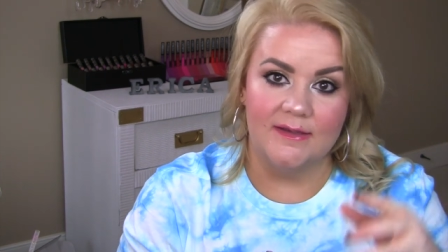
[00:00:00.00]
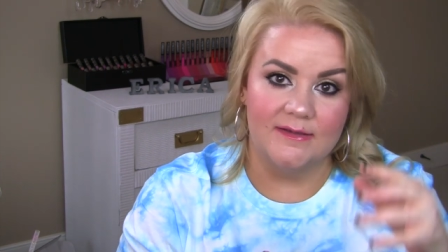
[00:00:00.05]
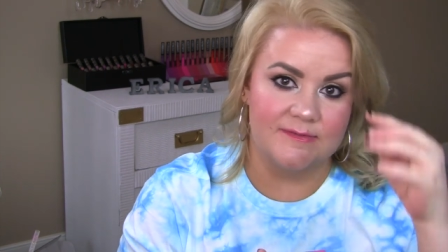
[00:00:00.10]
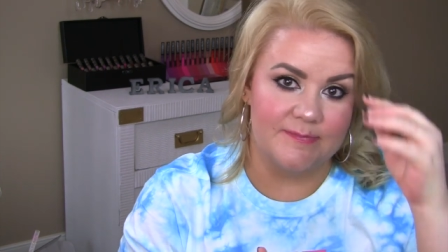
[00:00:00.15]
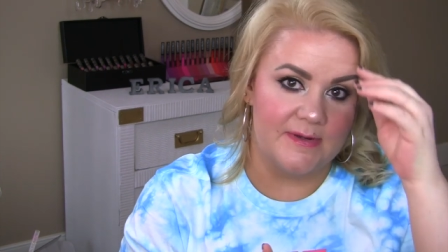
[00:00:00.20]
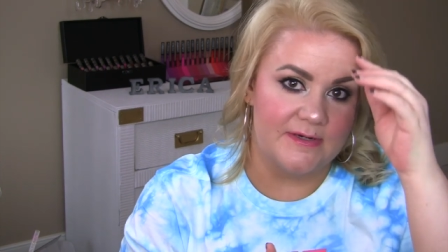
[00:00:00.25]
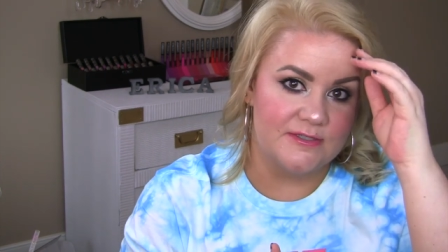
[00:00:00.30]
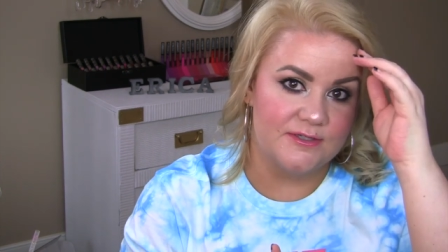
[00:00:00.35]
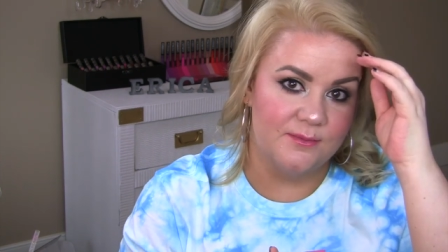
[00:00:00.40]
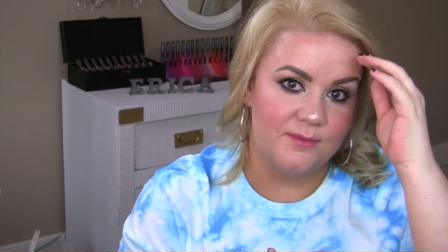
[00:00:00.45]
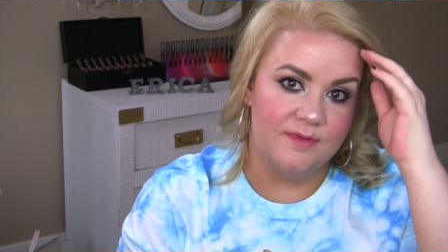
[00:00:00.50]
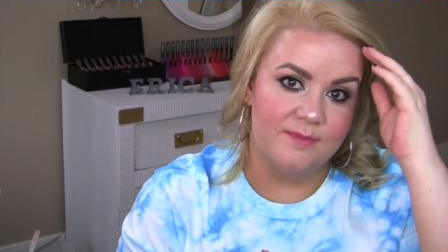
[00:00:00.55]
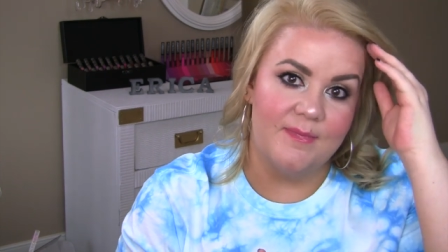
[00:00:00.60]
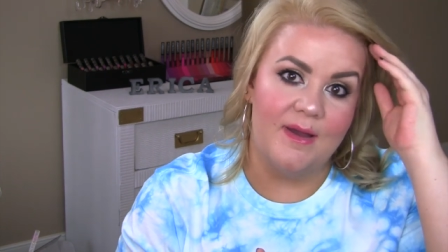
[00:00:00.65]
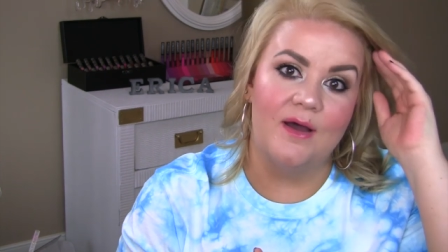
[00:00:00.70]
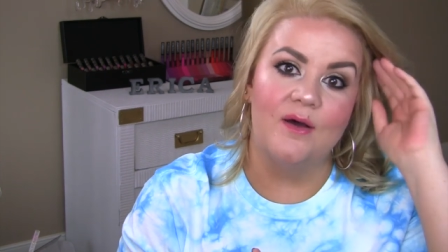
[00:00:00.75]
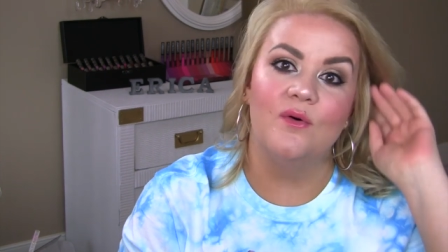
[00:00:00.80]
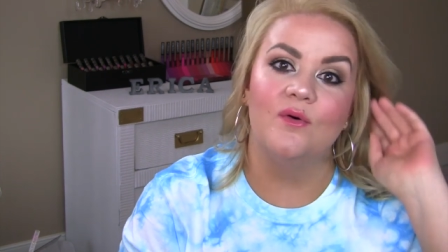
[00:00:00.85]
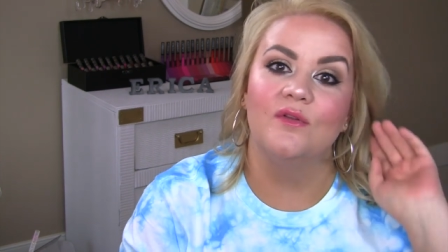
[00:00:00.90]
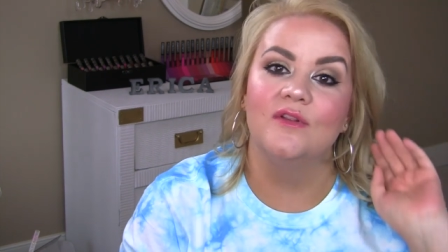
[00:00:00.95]
especially with
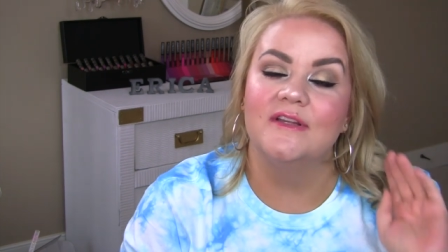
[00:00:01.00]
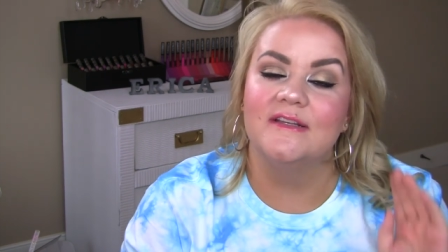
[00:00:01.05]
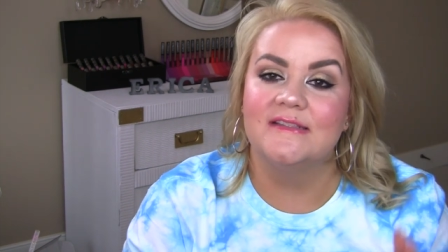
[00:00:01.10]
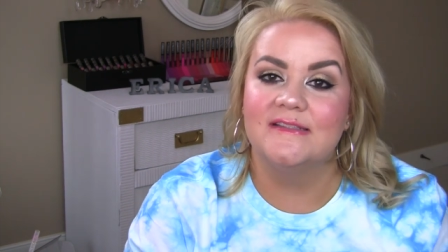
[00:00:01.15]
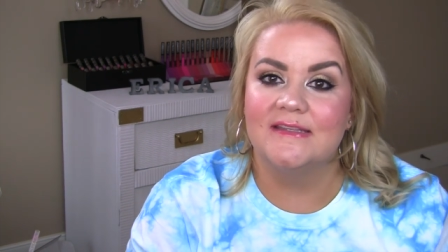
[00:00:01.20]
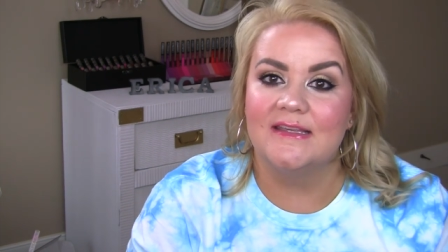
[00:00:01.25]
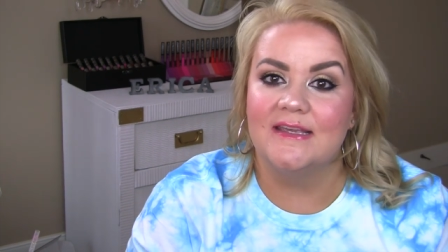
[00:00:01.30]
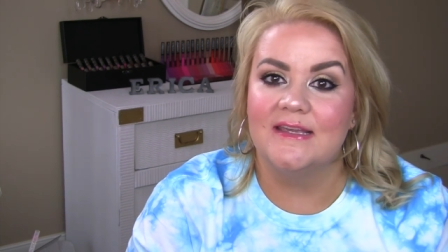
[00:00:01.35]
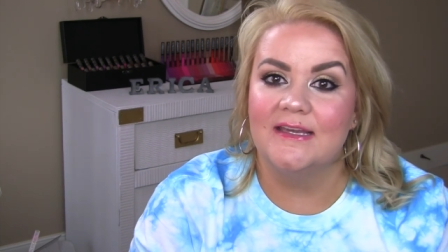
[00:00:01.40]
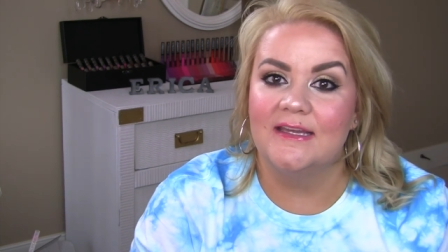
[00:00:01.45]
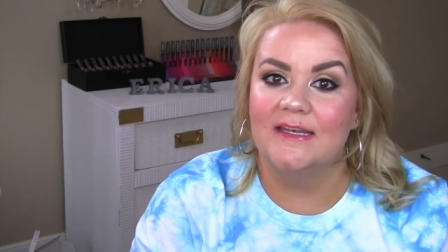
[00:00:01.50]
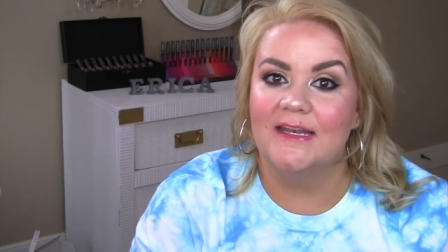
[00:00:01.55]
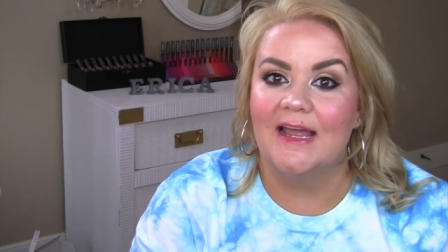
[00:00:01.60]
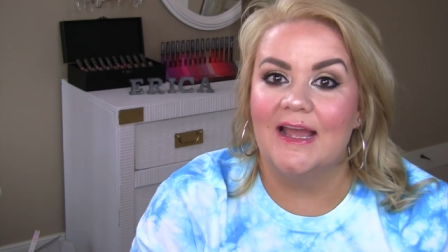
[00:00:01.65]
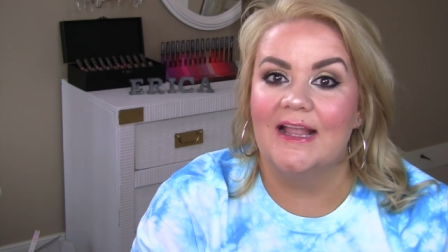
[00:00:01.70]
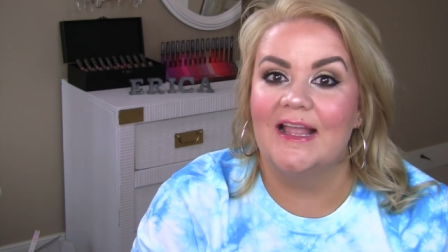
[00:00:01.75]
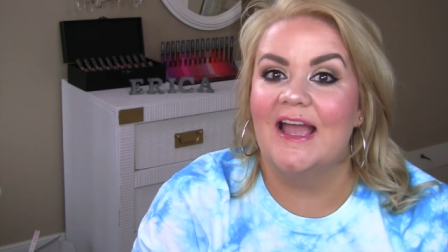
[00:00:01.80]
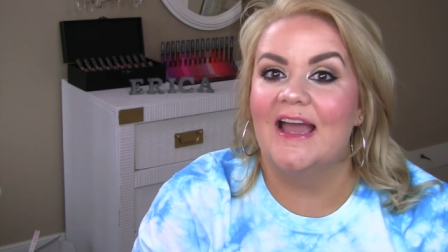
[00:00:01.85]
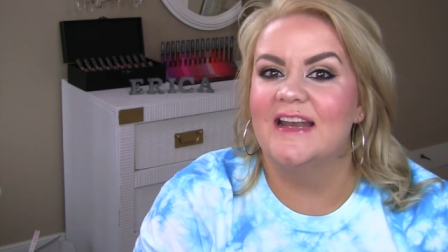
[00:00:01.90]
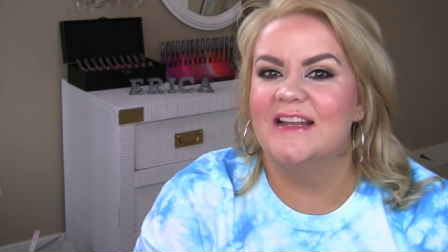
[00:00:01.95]
my oily skin,
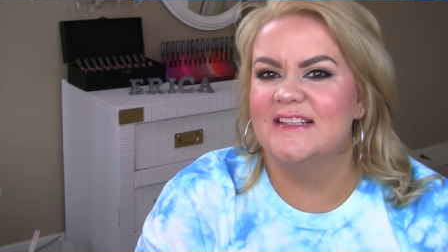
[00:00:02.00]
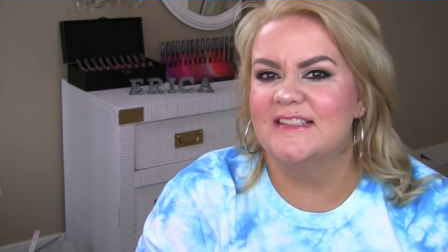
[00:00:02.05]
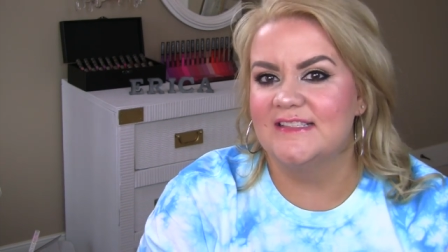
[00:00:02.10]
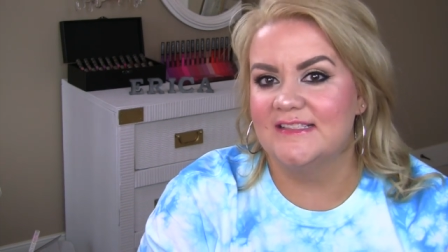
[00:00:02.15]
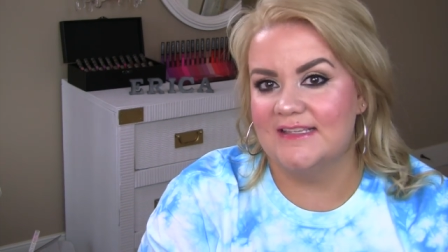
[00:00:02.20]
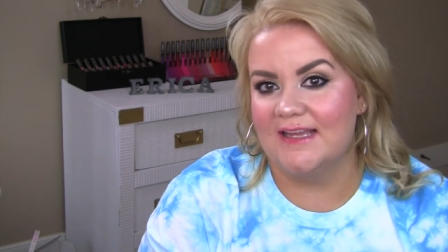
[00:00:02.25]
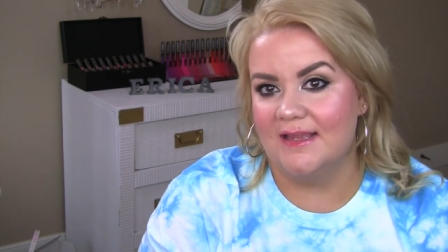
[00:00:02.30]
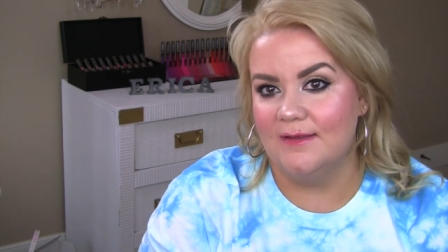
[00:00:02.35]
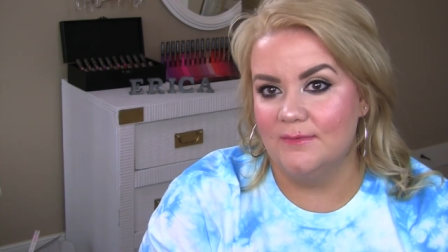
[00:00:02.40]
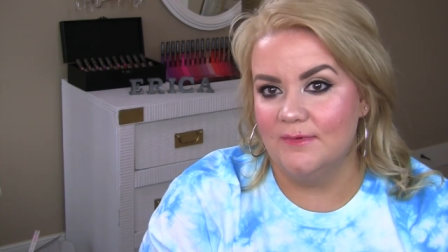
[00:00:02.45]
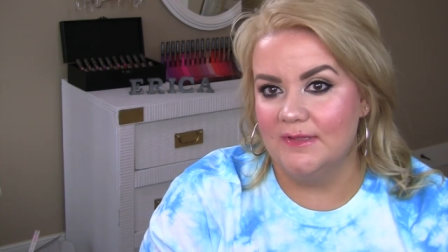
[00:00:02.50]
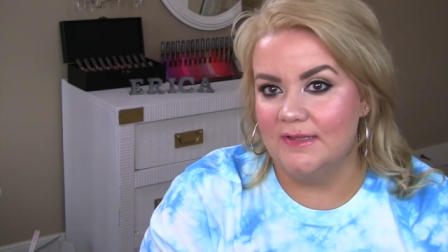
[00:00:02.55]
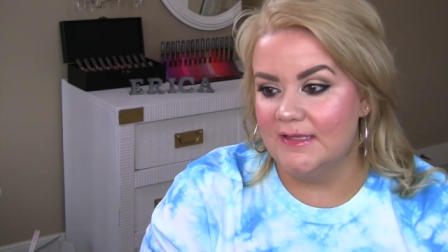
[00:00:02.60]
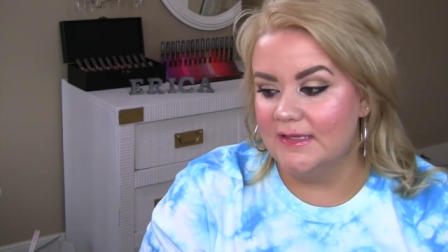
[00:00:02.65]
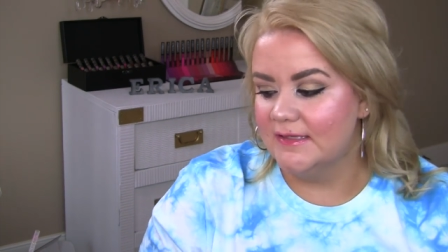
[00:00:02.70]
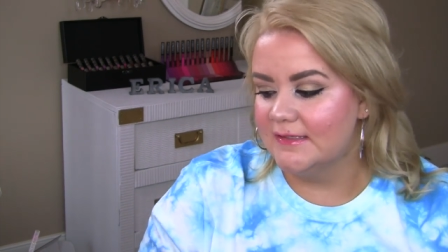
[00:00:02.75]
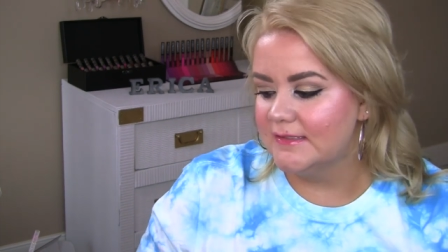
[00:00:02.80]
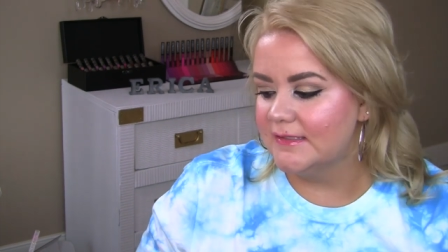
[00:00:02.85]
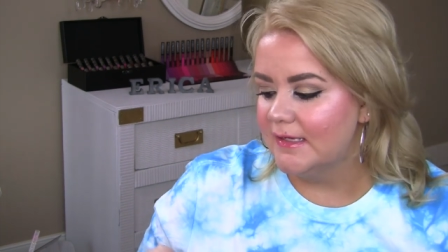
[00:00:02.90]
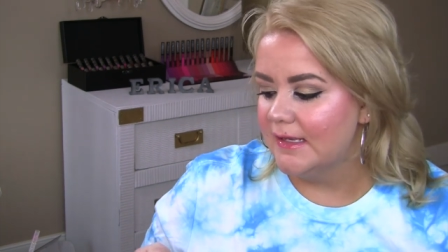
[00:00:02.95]
I kind of stay with
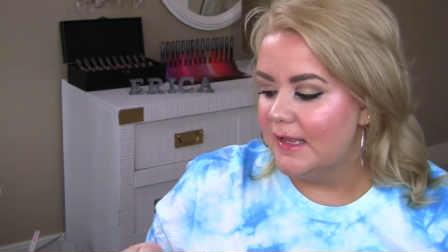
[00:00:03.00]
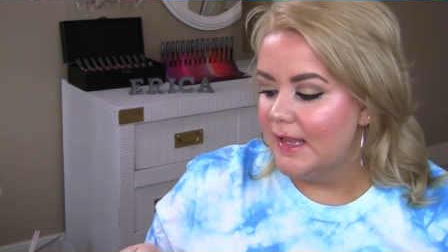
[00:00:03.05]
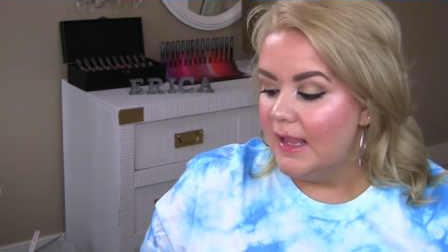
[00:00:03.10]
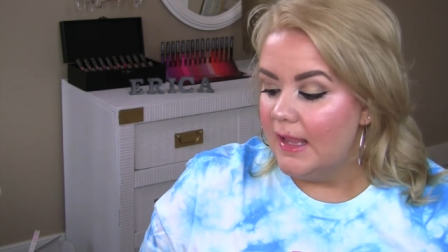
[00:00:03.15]
it.